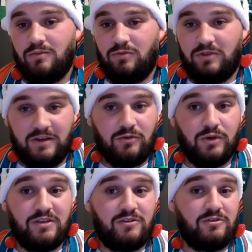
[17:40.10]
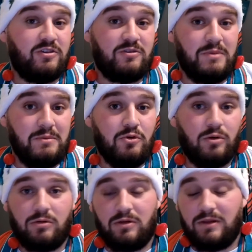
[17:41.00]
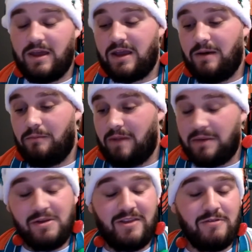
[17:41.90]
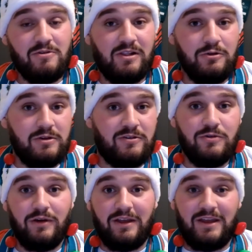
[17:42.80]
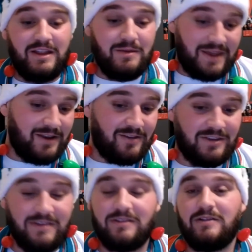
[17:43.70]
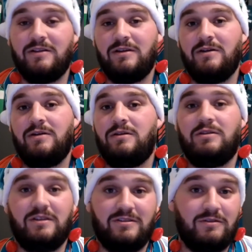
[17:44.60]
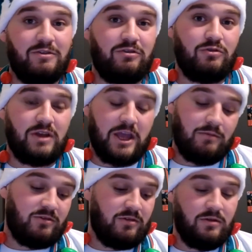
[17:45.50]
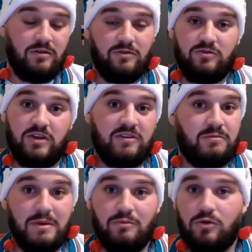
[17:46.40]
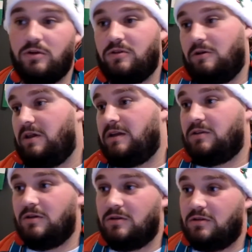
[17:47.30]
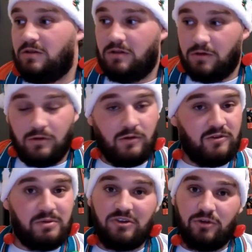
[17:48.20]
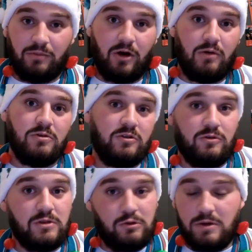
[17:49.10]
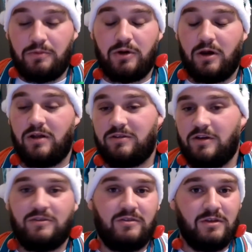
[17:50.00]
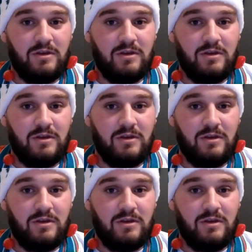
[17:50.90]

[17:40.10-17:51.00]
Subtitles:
These wins just mean more. Like Mike McDaniel alluded to in the beginning of the season, these divisional games just mean more. They're like the little special ball when you're doing the three-point contest.